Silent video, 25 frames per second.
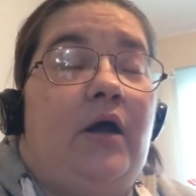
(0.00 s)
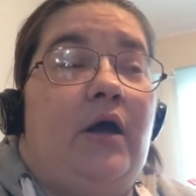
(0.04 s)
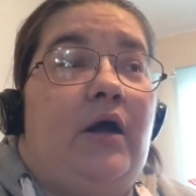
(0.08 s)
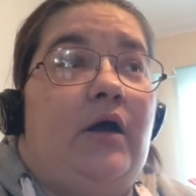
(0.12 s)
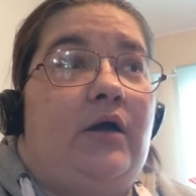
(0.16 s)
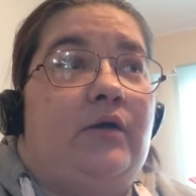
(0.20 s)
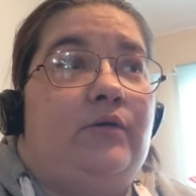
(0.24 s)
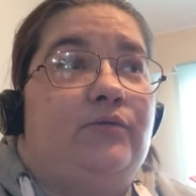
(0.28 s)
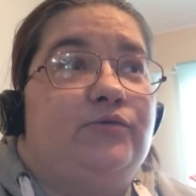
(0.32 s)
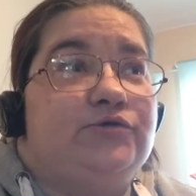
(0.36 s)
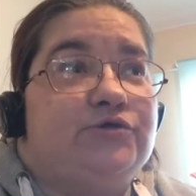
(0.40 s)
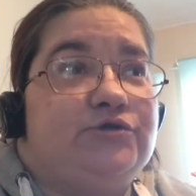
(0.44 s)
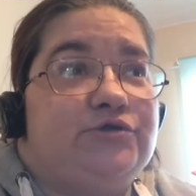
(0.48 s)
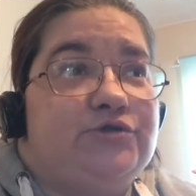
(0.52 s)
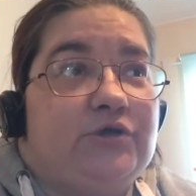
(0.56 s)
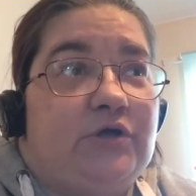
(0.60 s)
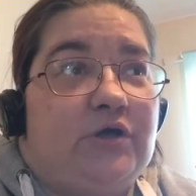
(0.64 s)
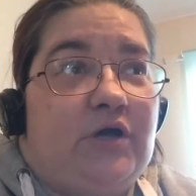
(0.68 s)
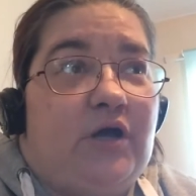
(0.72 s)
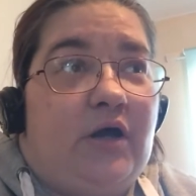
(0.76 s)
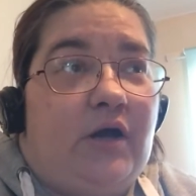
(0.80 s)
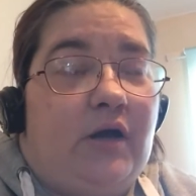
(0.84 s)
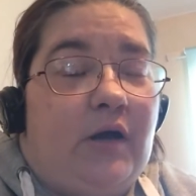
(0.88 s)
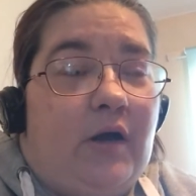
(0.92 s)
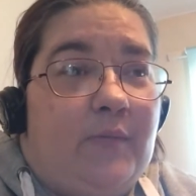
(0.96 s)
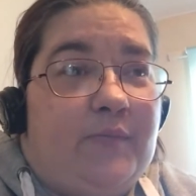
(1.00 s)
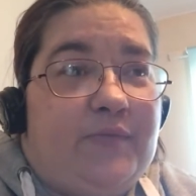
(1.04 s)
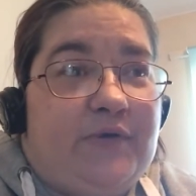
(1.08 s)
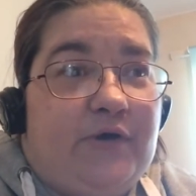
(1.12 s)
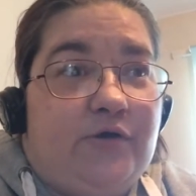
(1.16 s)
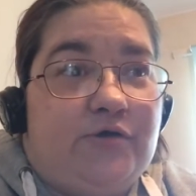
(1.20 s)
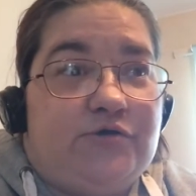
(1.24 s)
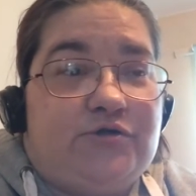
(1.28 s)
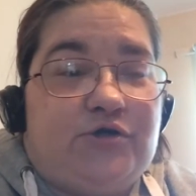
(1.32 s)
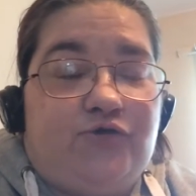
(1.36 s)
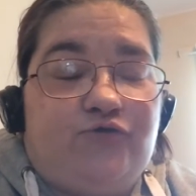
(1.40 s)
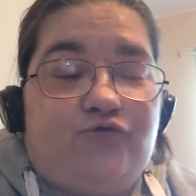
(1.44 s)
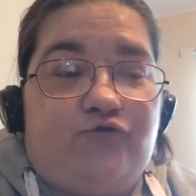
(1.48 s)
I was
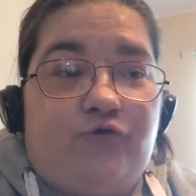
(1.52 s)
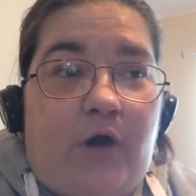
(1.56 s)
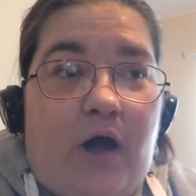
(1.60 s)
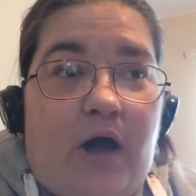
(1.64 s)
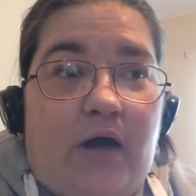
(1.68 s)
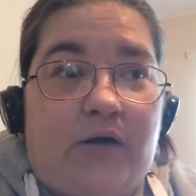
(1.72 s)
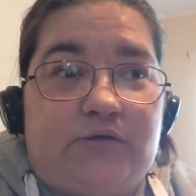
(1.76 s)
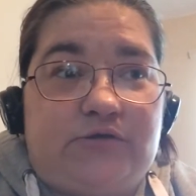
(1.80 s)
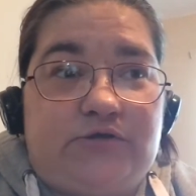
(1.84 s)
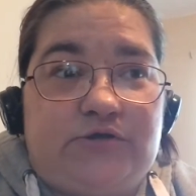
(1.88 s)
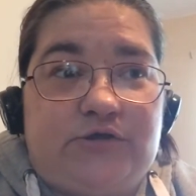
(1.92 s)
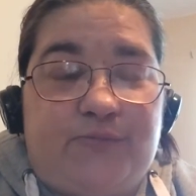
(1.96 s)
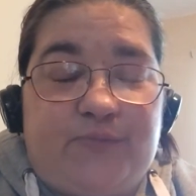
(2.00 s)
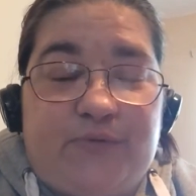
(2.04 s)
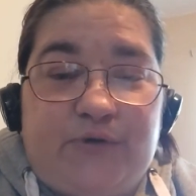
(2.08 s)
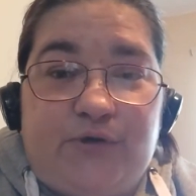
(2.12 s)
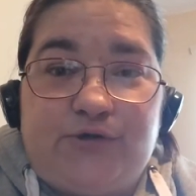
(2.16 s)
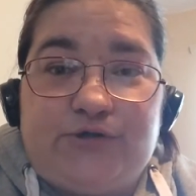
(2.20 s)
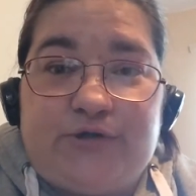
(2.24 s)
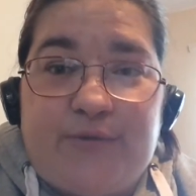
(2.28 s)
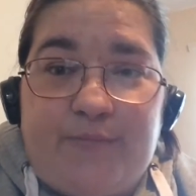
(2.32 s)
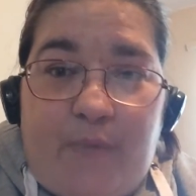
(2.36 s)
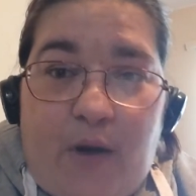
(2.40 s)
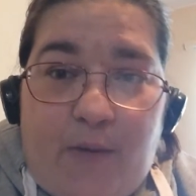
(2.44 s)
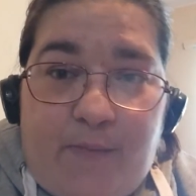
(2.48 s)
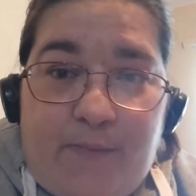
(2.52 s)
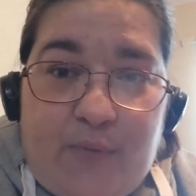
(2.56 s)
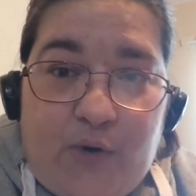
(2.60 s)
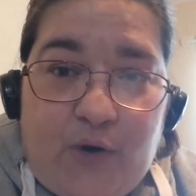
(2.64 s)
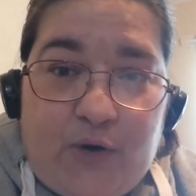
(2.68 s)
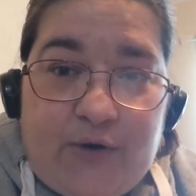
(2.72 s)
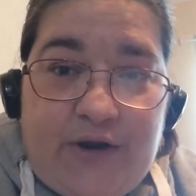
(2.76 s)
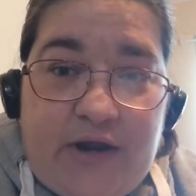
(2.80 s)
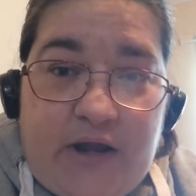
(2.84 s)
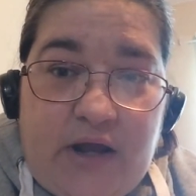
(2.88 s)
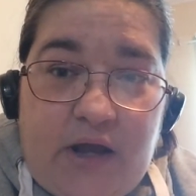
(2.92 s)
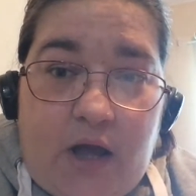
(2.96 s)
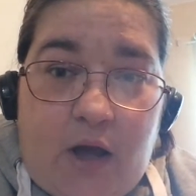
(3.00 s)
abusing drugs, abusing my
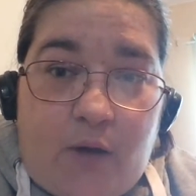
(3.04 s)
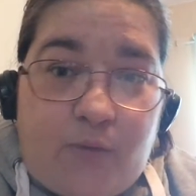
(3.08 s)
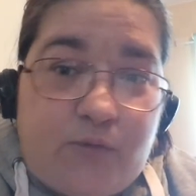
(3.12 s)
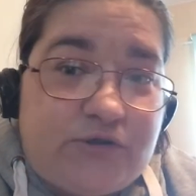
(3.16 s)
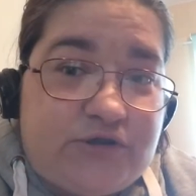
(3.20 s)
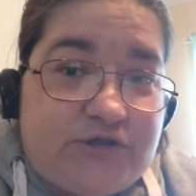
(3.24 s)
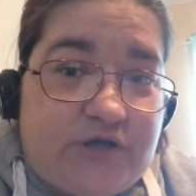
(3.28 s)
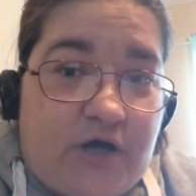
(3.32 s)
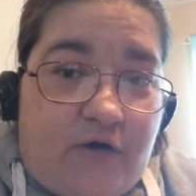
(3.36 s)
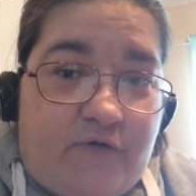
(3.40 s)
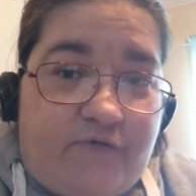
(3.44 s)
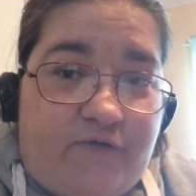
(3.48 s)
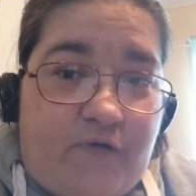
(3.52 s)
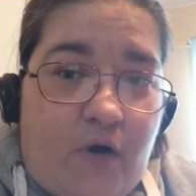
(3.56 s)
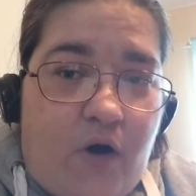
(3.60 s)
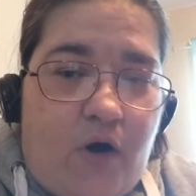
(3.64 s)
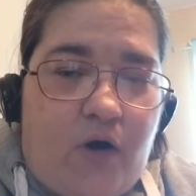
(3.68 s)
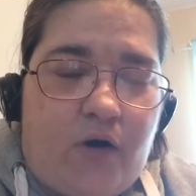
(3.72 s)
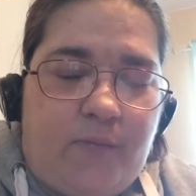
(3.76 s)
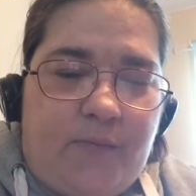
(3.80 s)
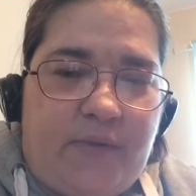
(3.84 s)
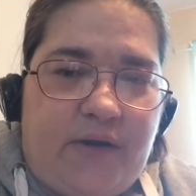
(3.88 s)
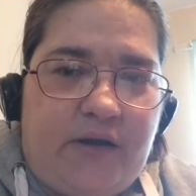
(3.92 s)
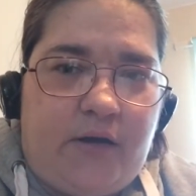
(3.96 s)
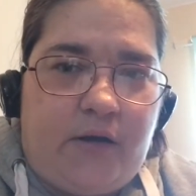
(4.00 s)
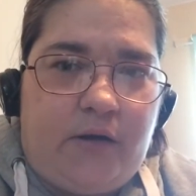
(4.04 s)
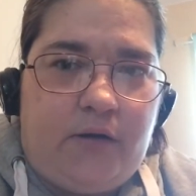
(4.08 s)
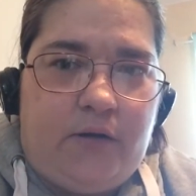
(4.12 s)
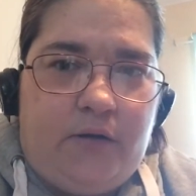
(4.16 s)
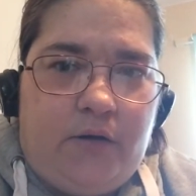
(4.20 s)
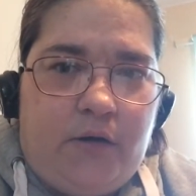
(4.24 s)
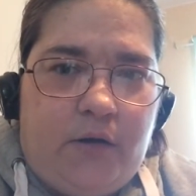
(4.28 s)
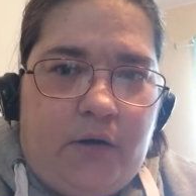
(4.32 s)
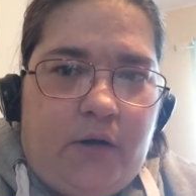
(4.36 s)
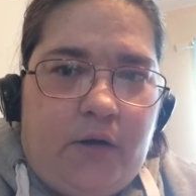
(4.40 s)
body, I was self-harming,